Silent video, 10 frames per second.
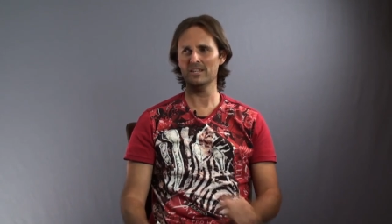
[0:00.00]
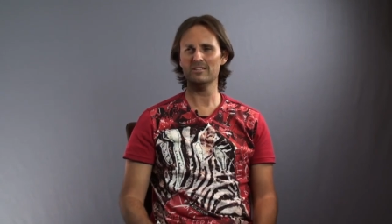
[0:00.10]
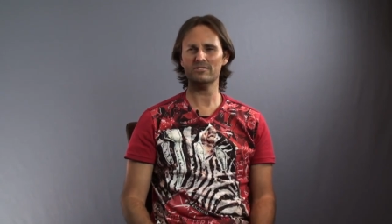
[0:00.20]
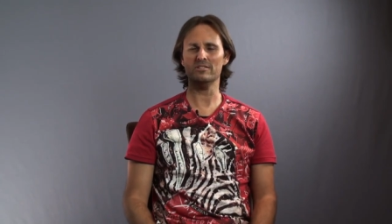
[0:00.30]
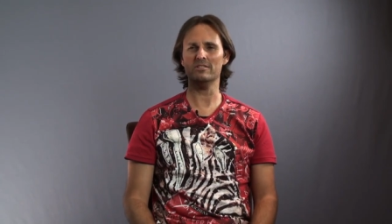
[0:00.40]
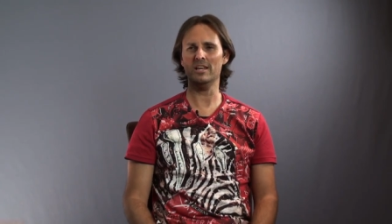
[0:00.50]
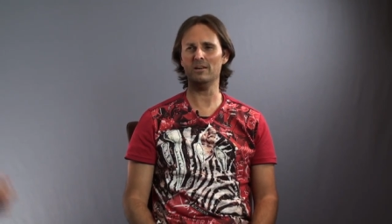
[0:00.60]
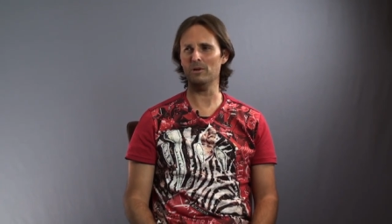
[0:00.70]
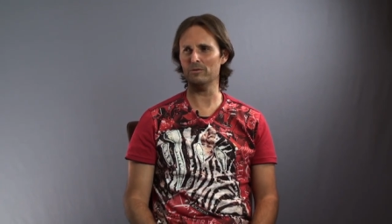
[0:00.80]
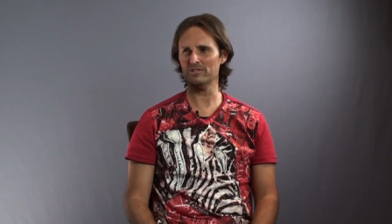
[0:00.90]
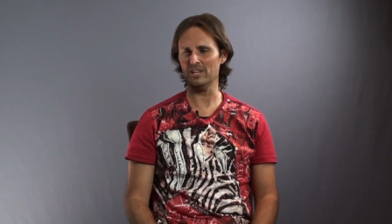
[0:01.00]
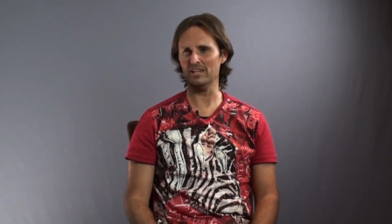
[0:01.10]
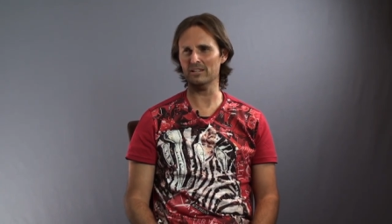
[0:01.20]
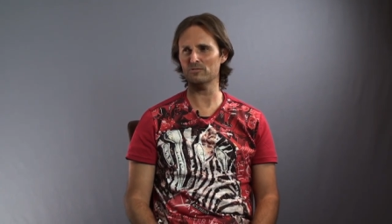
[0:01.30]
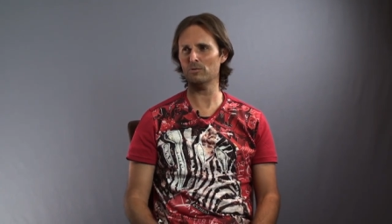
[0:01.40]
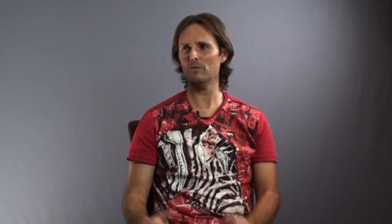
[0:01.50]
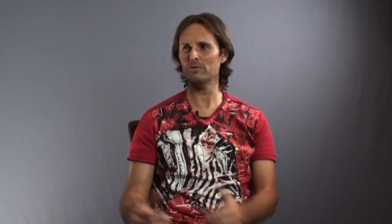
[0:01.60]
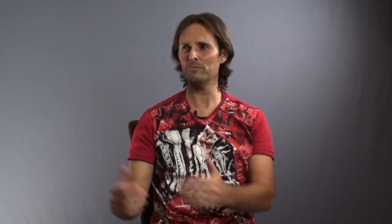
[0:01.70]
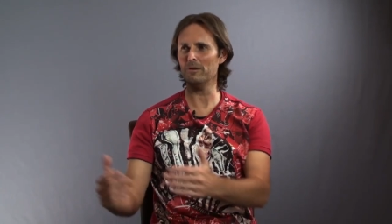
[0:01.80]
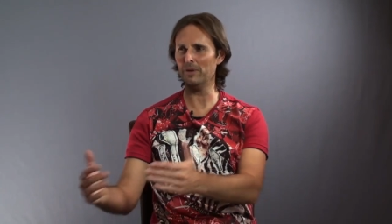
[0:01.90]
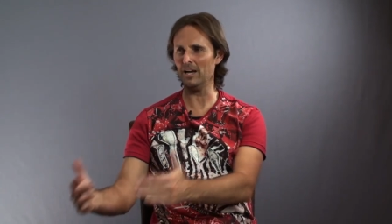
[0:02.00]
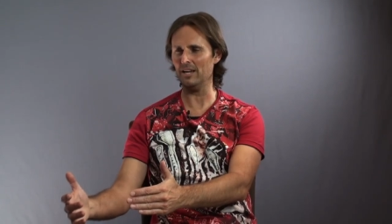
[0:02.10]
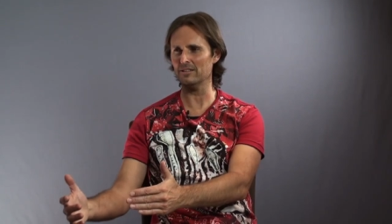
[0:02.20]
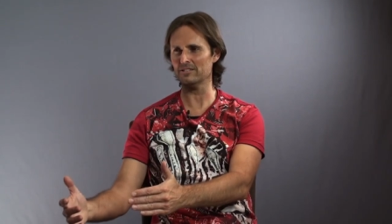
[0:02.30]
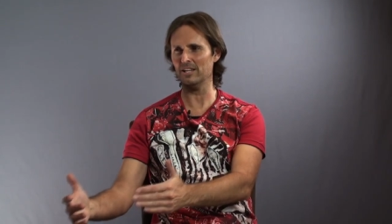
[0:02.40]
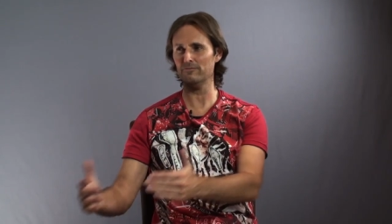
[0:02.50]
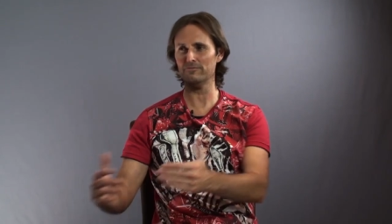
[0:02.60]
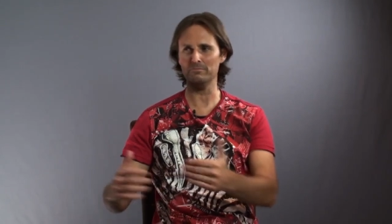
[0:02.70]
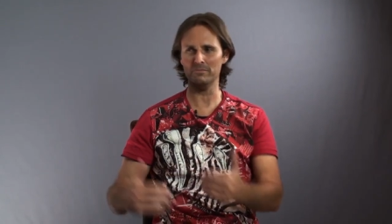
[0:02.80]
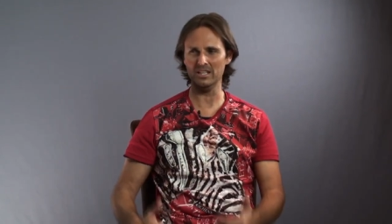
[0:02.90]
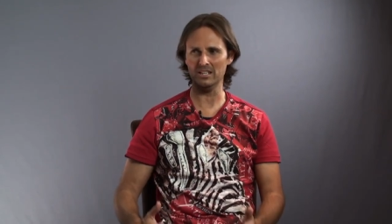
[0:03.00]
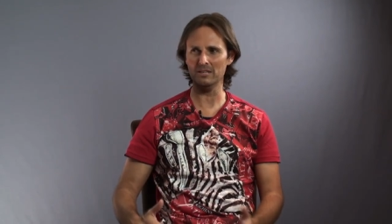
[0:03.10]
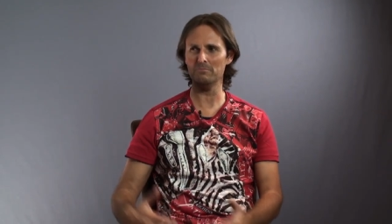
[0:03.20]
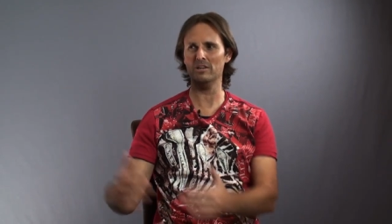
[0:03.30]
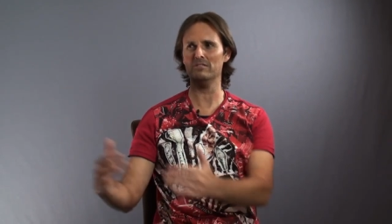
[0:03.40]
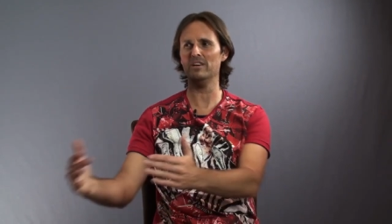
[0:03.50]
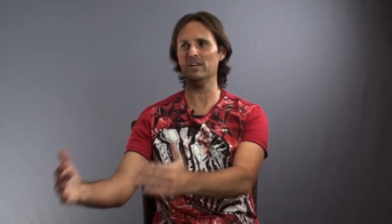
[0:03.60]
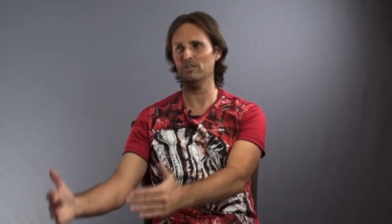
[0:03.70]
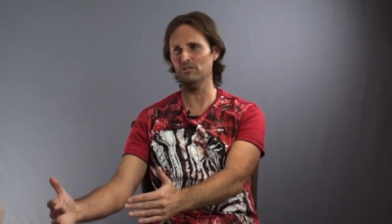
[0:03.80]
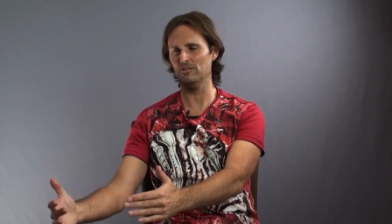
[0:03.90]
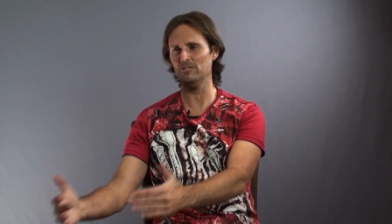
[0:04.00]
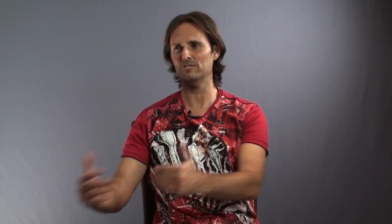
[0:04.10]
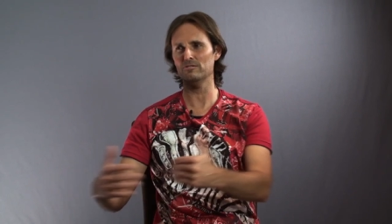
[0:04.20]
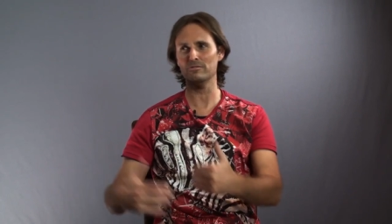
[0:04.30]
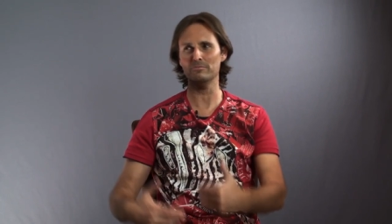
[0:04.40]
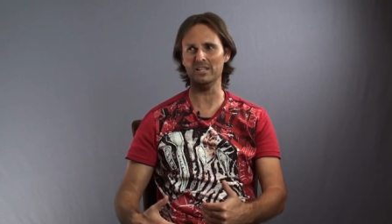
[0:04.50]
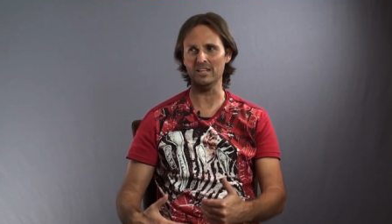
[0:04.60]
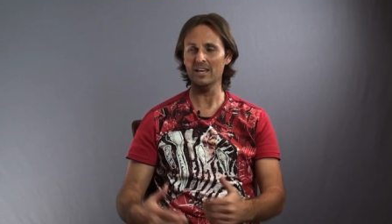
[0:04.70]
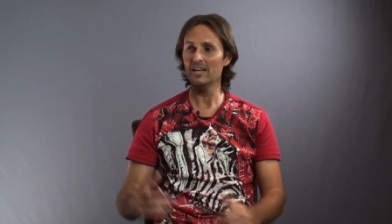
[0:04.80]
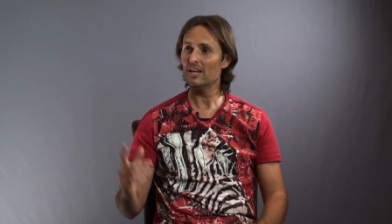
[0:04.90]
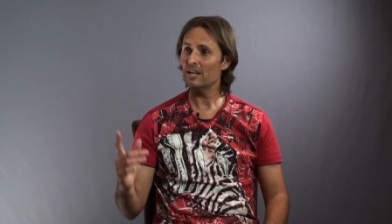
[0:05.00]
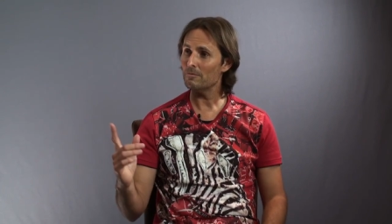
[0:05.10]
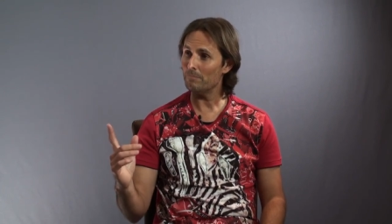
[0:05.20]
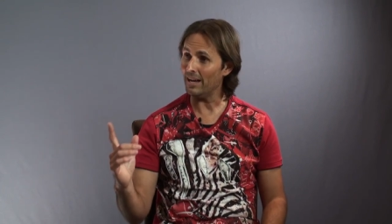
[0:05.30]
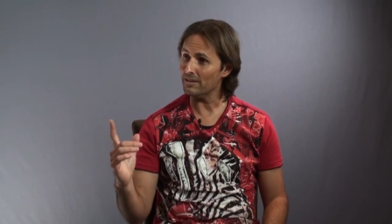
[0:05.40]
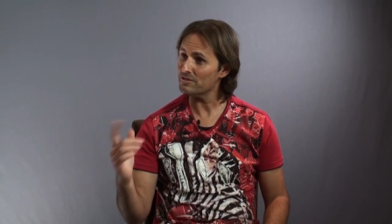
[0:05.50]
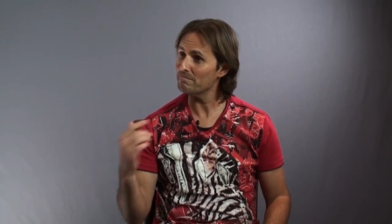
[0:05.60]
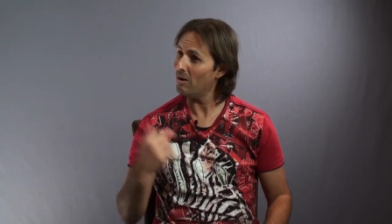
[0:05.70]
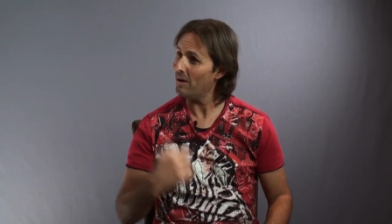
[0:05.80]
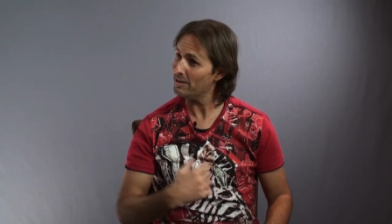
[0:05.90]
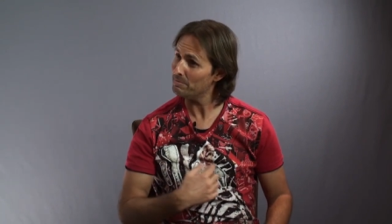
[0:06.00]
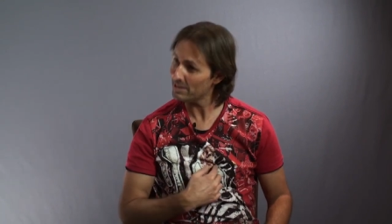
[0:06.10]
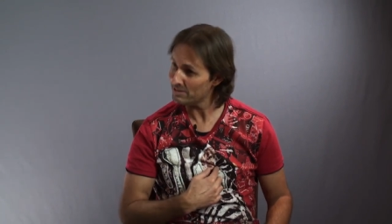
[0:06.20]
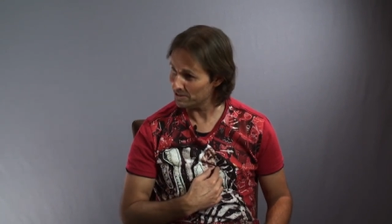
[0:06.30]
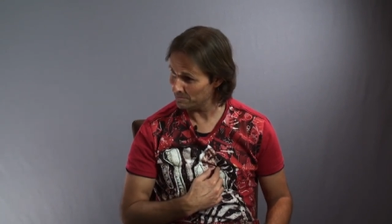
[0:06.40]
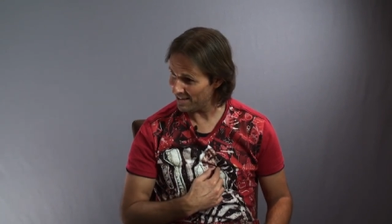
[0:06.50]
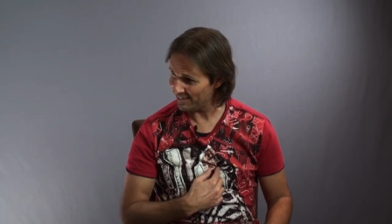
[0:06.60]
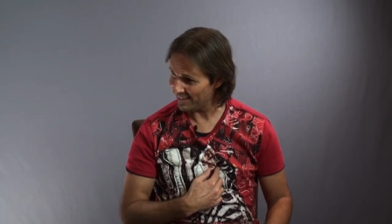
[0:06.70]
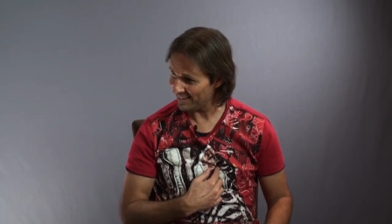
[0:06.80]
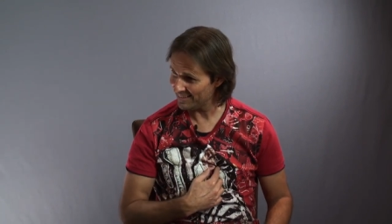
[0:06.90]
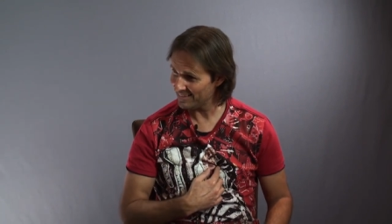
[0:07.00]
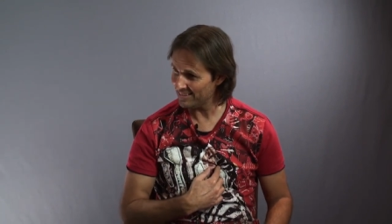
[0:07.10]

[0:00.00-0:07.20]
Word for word: Yes. So now what we're saying is what would my partner's love for me motivate her to do for me? Mm -hmm. But it's my opinion about that.